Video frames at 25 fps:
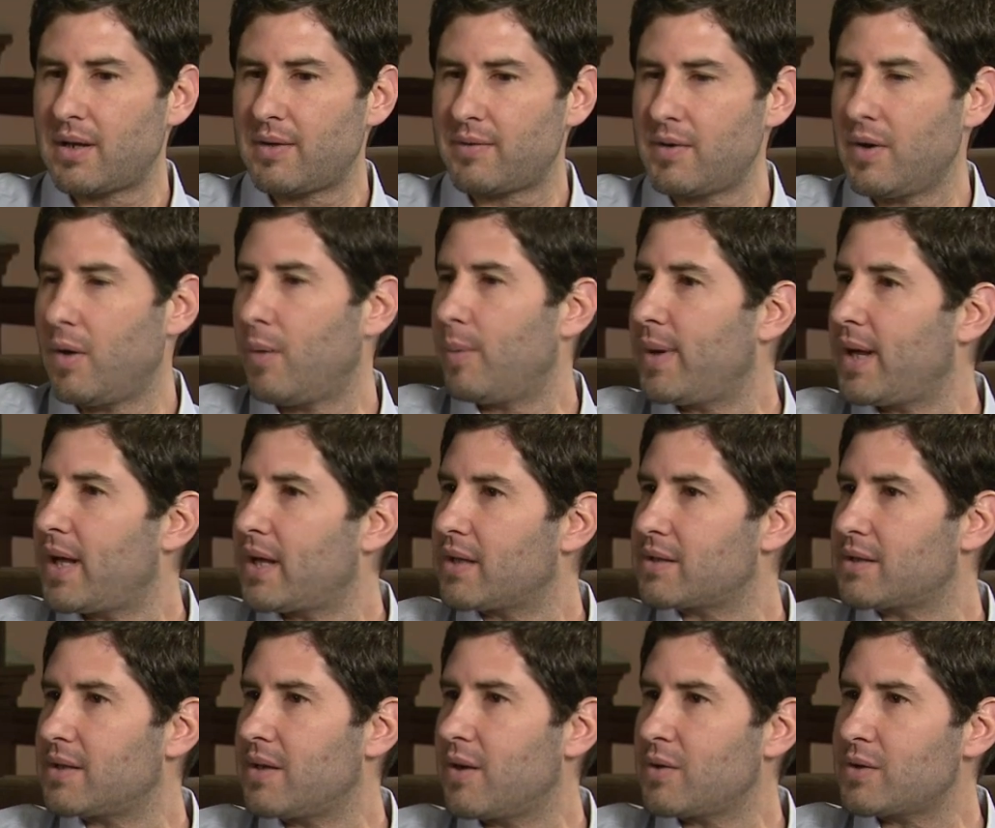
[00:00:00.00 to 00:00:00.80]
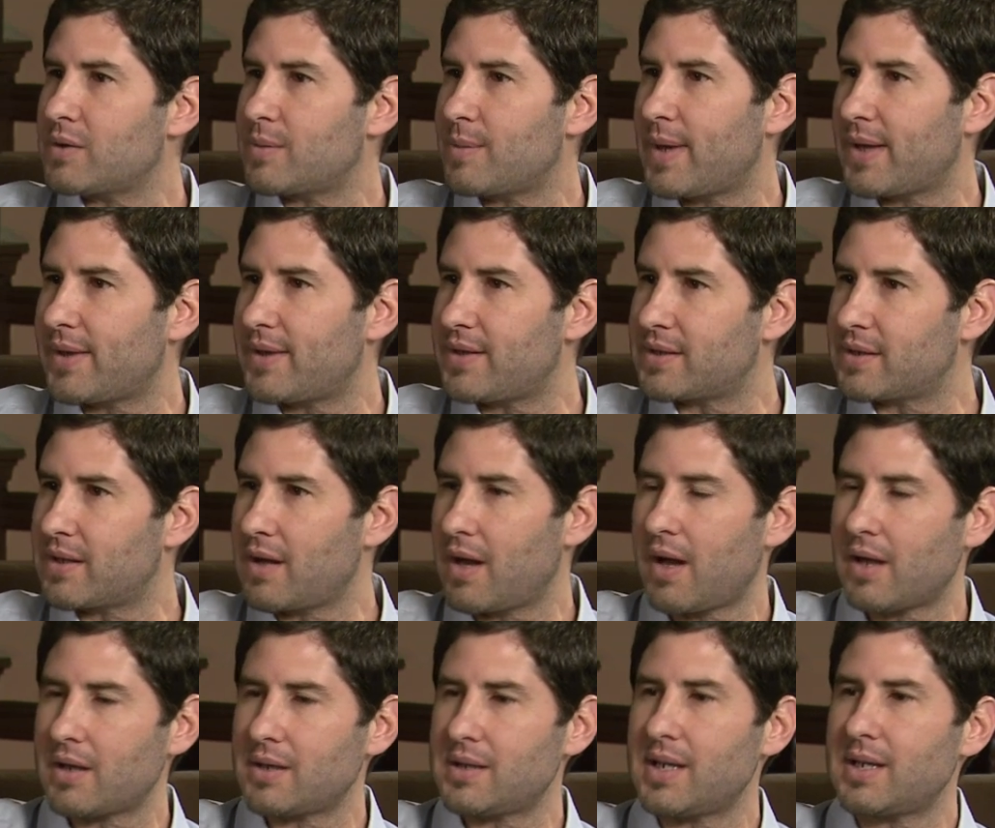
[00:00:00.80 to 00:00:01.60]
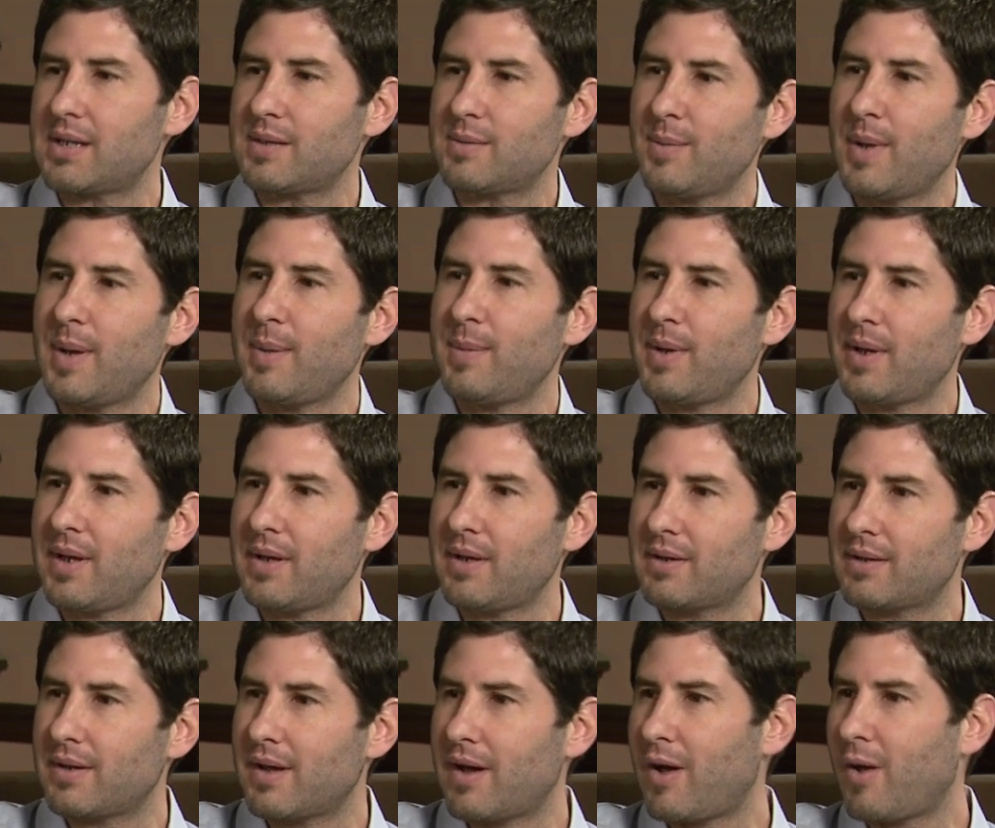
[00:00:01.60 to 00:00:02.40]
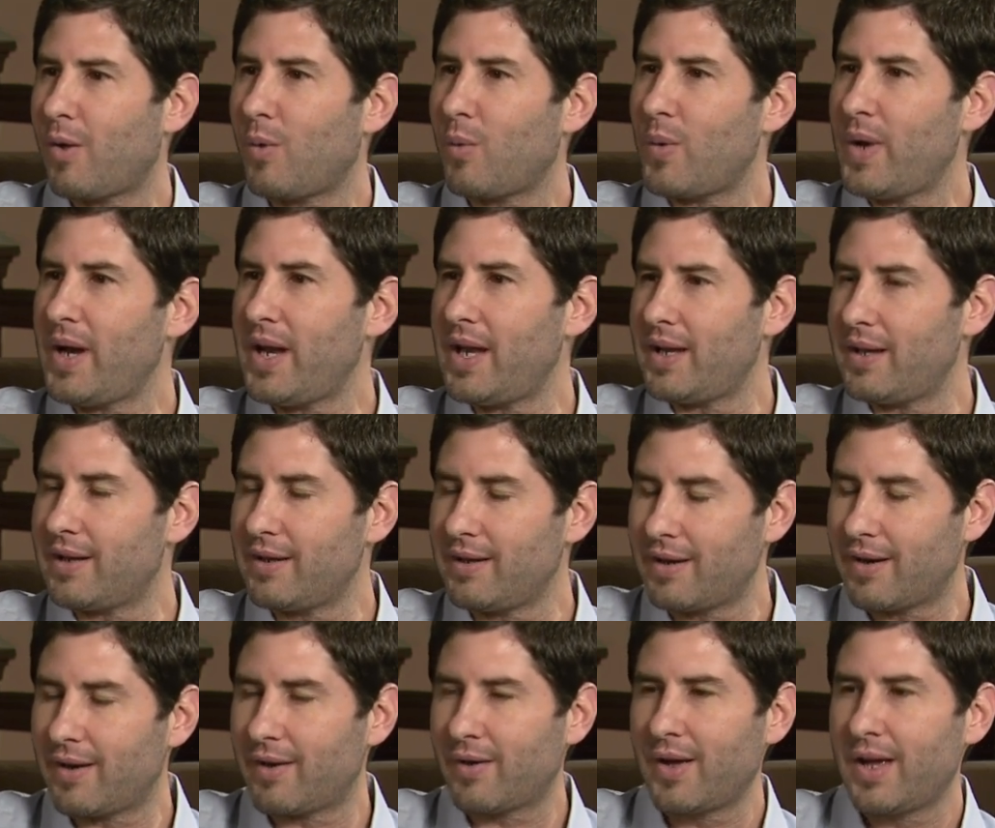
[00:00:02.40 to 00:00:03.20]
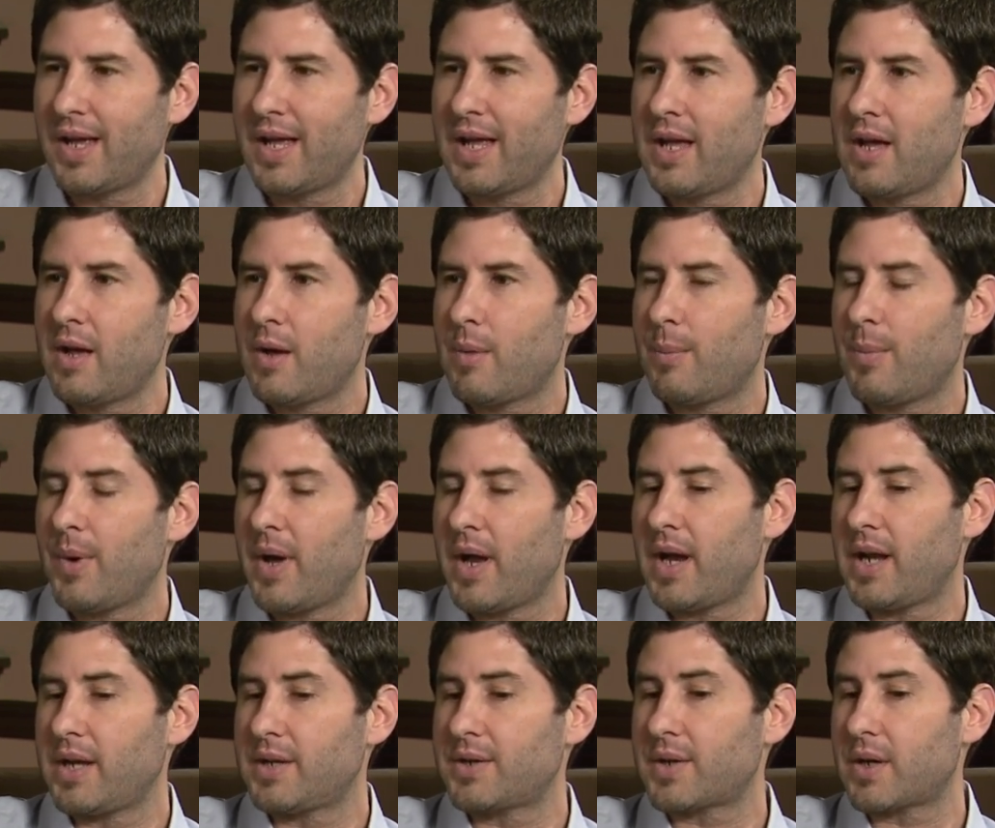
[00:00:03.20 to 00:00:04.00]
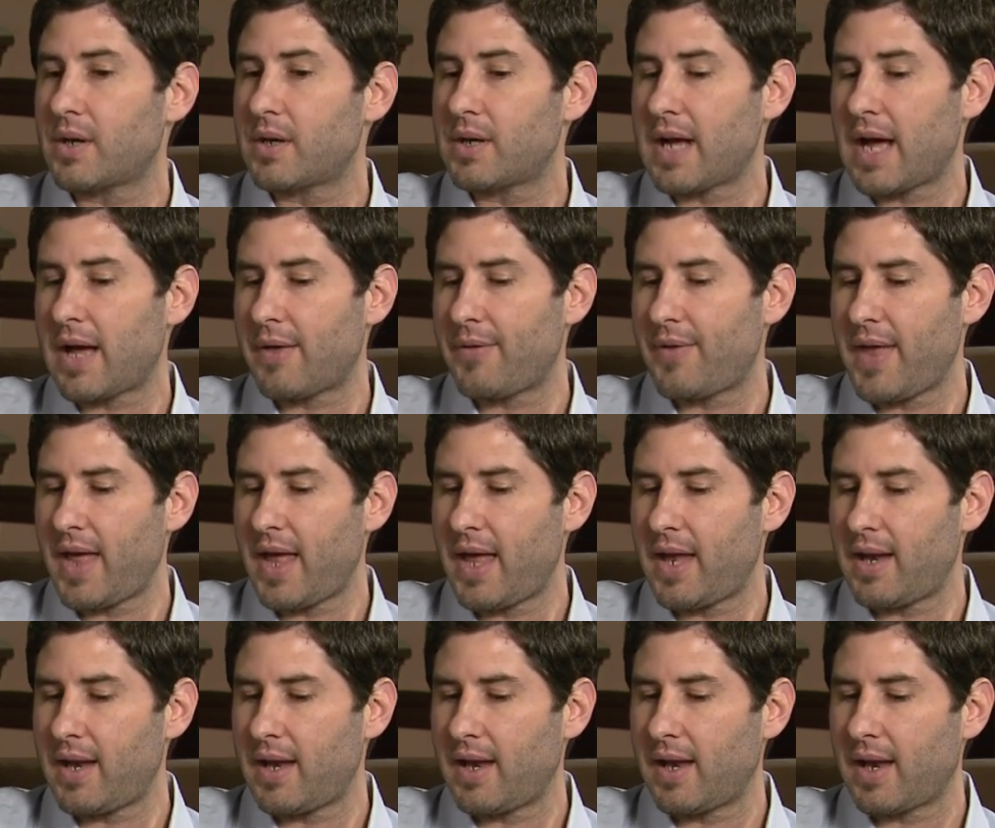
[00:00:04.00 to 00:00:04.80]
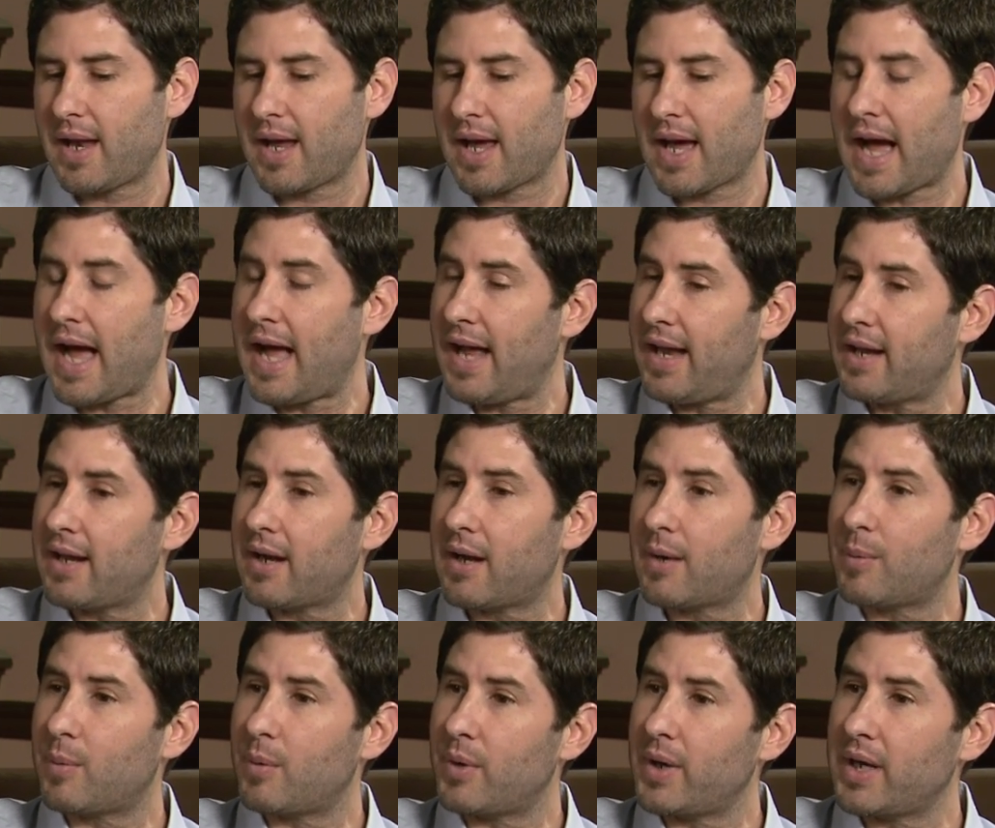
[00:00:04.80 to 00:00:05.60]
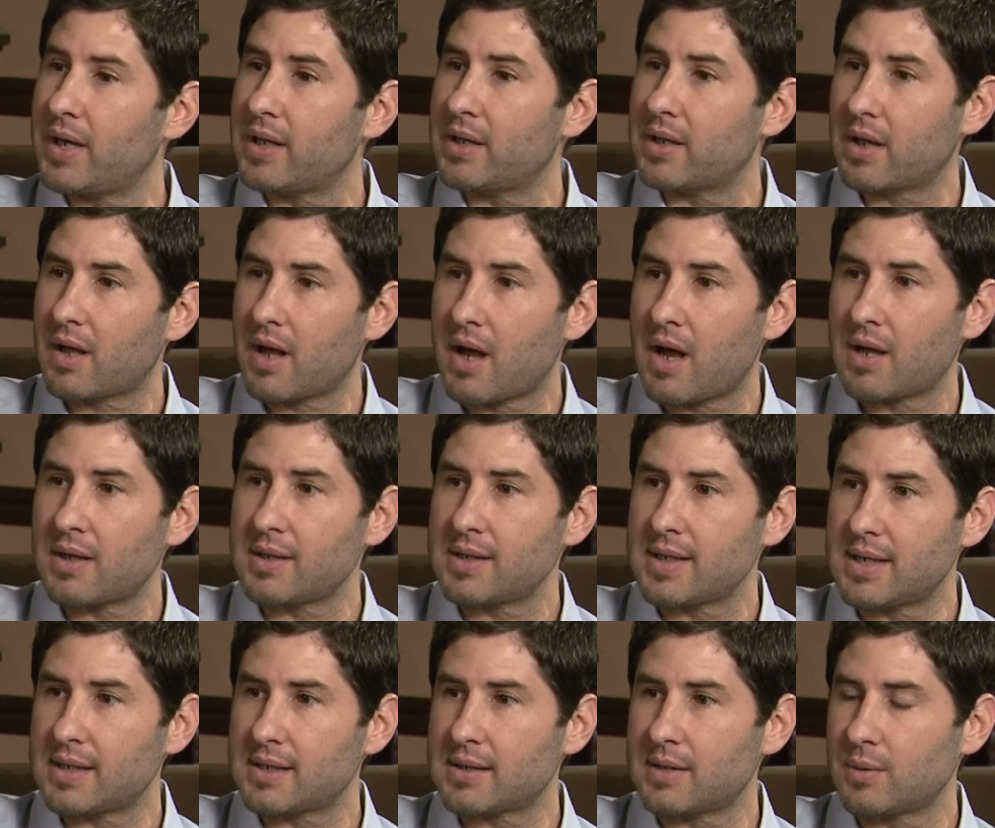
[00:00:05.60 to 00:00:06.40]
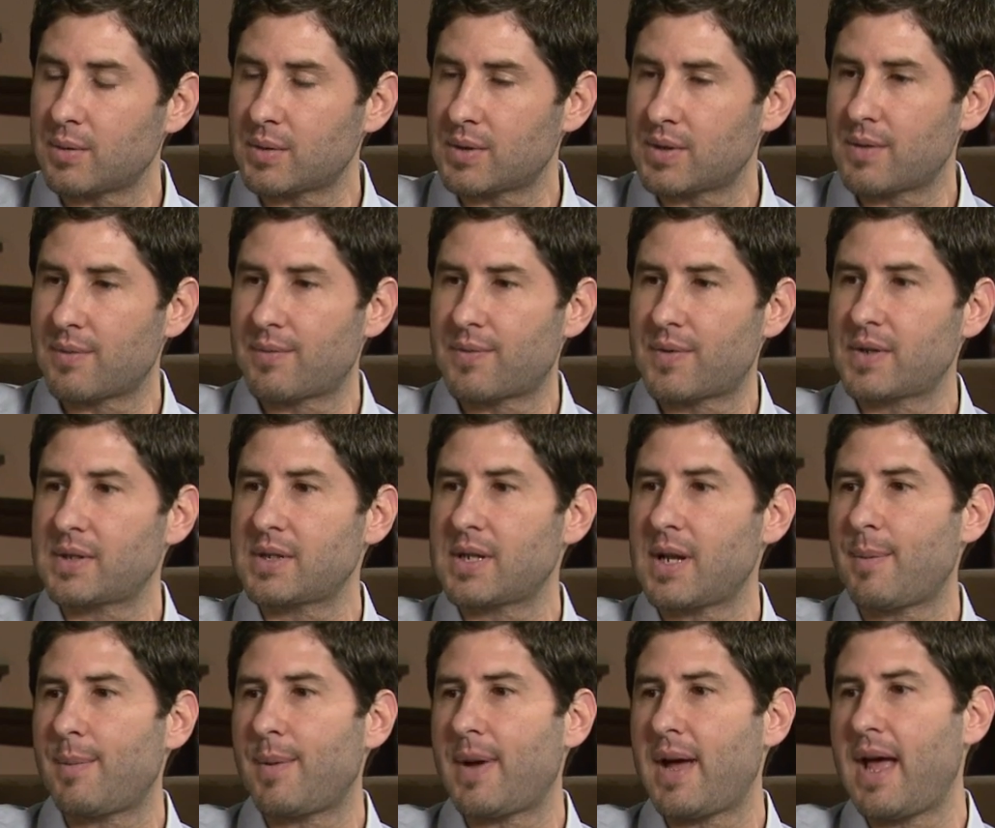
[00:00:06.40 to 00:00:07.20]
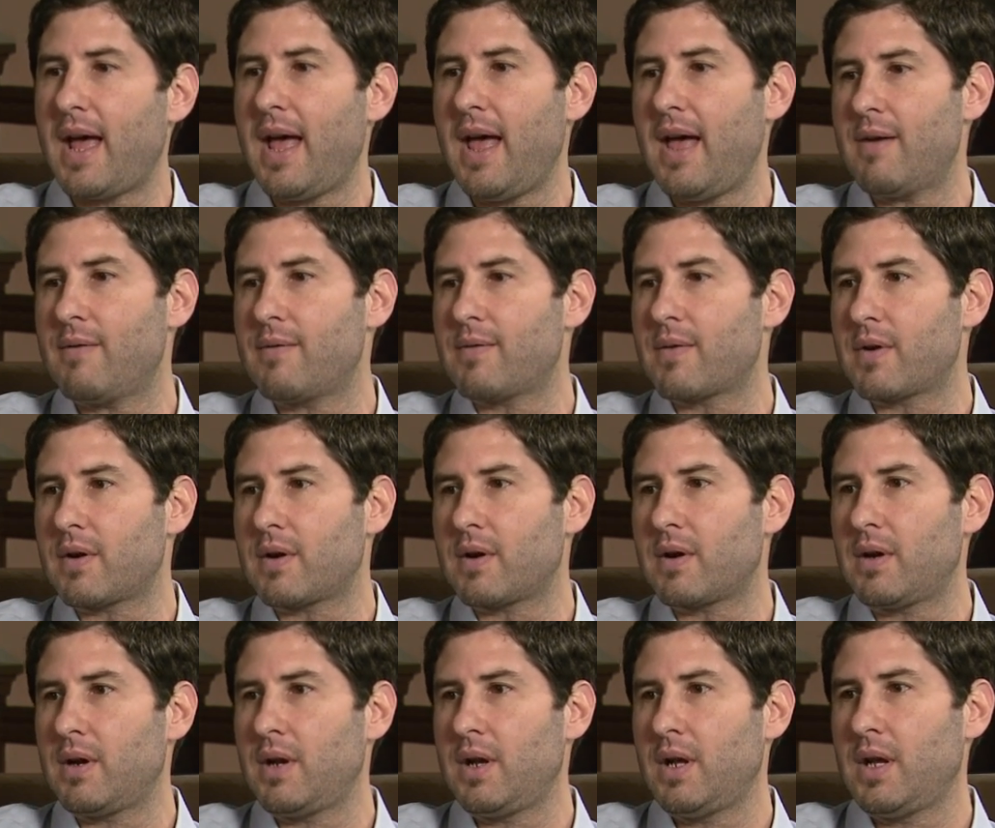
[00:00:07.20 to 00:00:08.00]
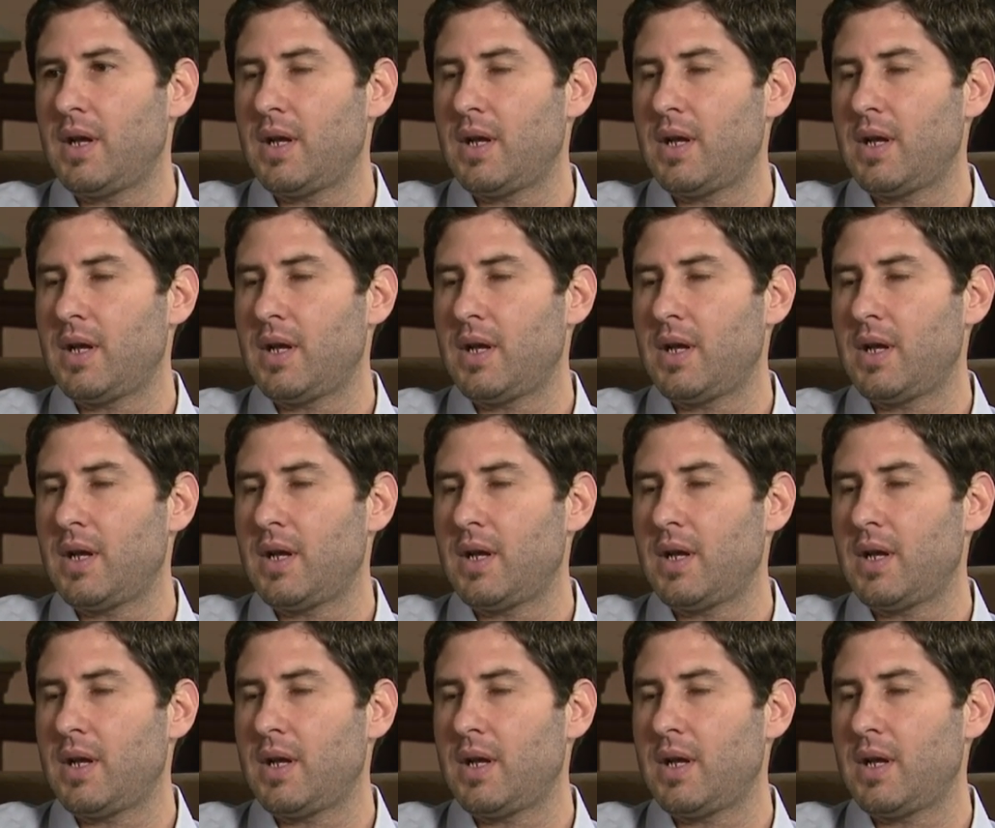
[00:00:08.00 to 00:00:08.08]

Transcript: If nobody else knows about this contest, maybe I'll win it. You know, but it turned out that I ended up winning the contest. And it was the first time I ever,